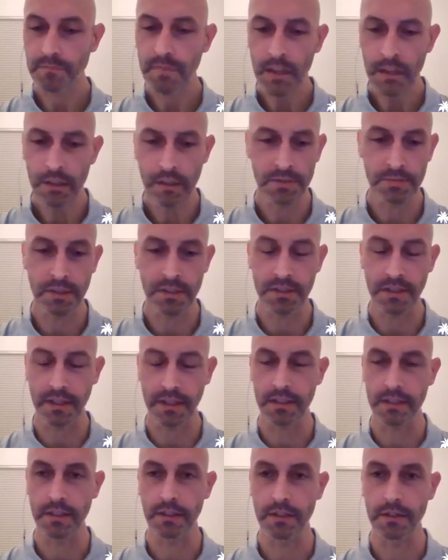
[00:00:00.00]
It's much like
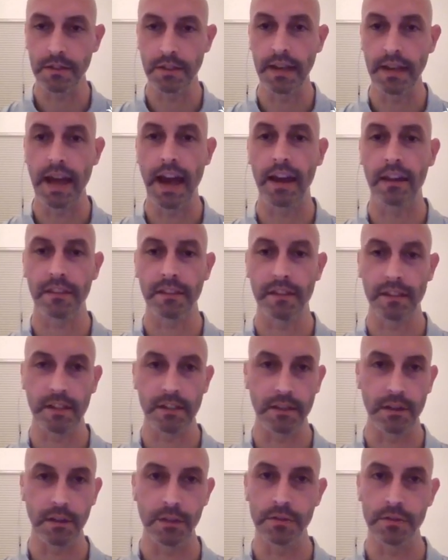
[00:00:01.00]
an athlete
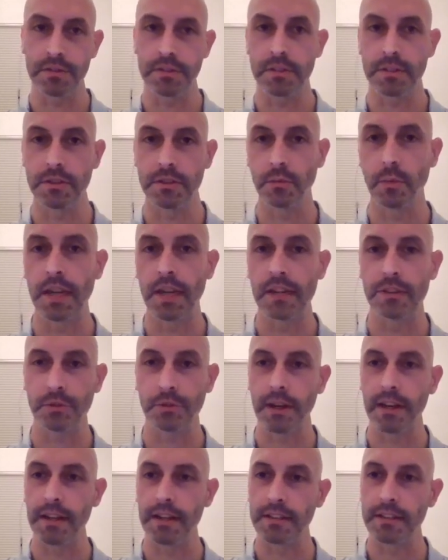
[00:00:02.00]
goes to do weight
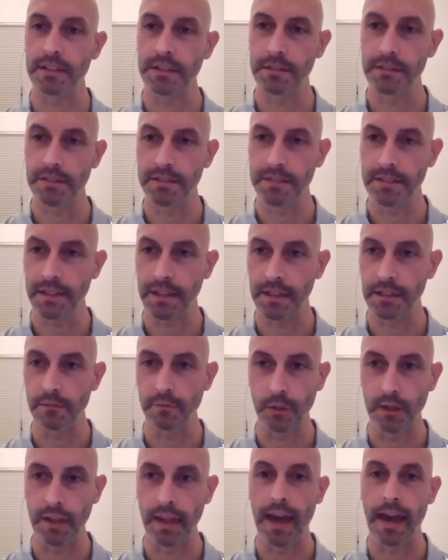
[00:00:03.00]
training to stay
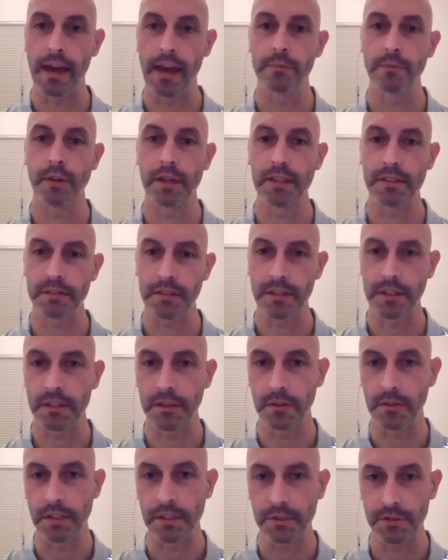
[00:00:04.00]
rehab, right? So they
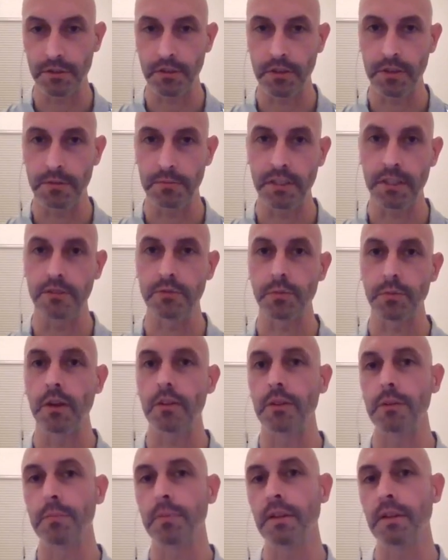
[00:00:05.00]
don't injure themselves while
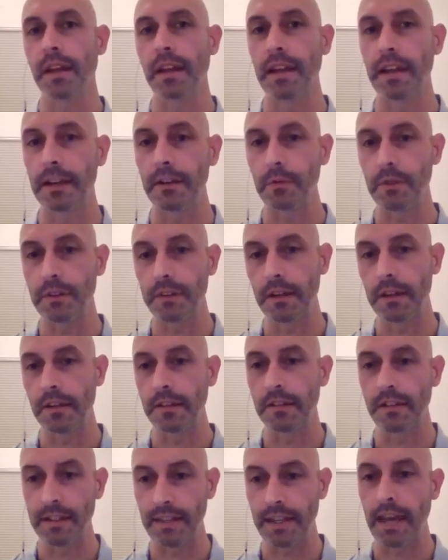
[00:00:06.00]
they're playing
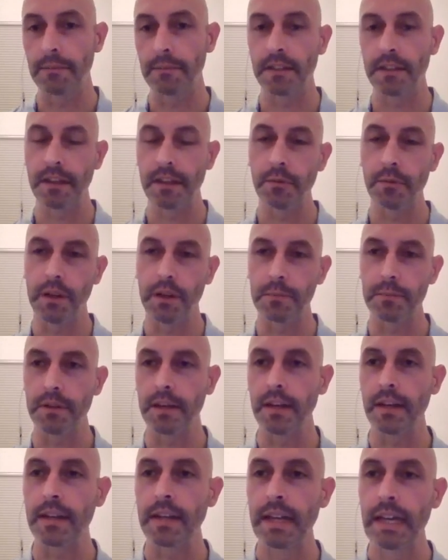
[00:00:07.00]
the game that they want to
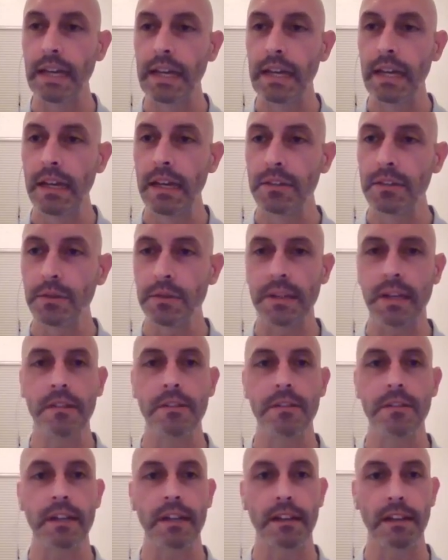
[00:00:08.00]
play. So we kind of
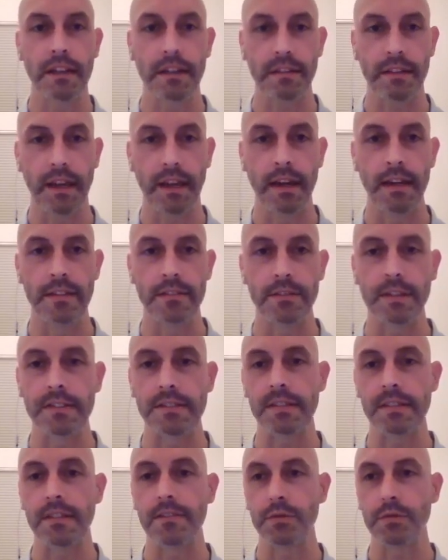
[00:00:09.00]
look at it like that. And as I
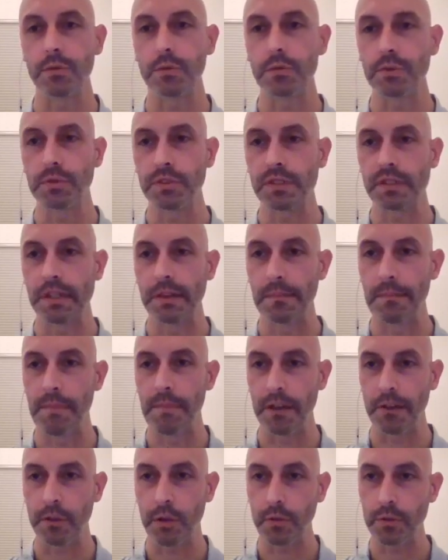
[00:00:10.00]
said, tools, a
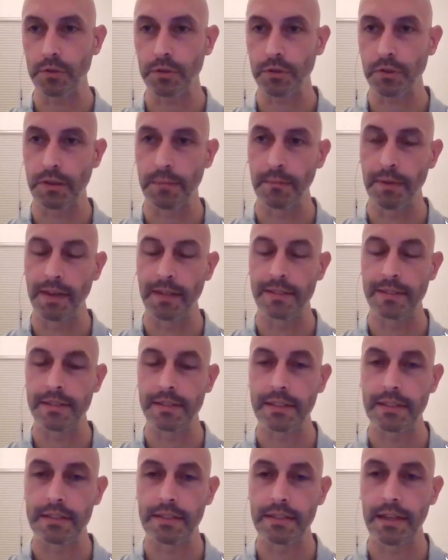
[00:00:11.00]
culture, a
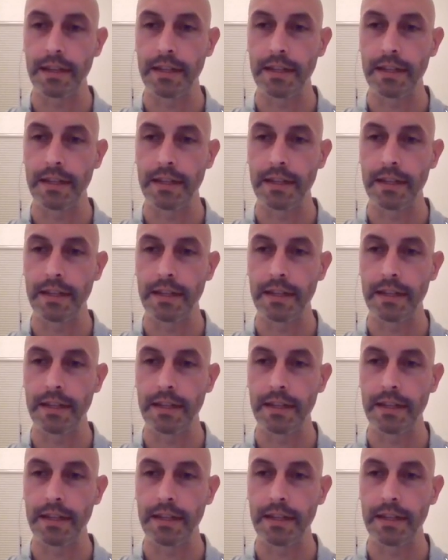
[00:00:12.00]
mindset.